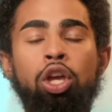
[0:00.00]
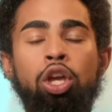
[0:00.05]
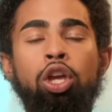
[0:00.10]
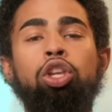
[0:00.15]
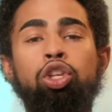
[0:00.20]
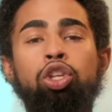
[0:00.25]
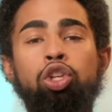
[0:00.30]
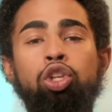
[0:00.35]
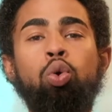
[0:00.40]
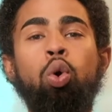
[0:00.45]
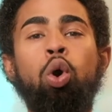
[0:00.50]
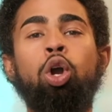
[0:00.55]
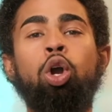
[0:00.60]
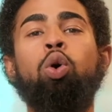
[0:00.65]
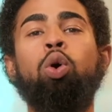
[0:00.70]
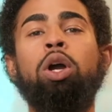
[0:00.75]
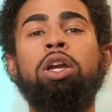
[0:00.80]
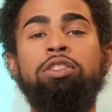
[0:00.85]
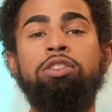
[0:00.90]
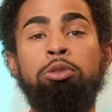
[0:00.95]
you are
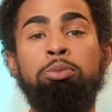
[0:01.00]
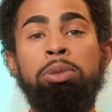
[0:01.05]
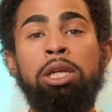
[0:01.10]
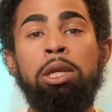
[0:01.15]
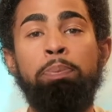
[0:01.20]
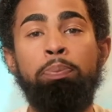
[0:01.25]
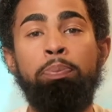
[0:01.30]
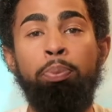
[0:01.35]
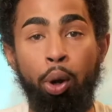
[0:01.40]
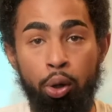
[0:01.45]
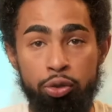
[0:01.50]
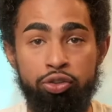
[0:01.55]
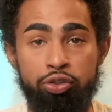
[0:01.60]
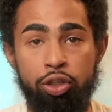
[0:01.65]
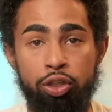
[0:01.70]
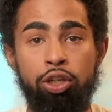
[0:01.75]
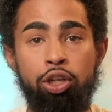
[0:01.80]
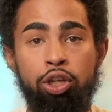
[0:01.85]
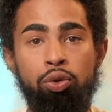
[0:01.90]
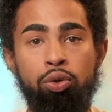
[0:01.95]
going to be
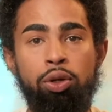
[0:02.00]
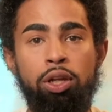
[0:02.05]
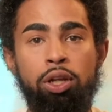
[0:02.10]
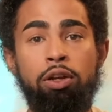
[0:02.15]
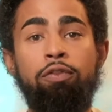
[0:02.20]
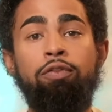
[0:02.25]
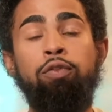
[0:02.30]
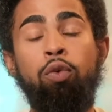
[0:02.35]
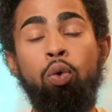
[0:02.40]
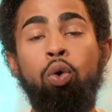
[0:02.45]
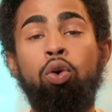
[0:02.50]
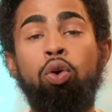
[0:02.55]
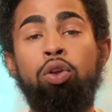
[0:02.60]
persecuted for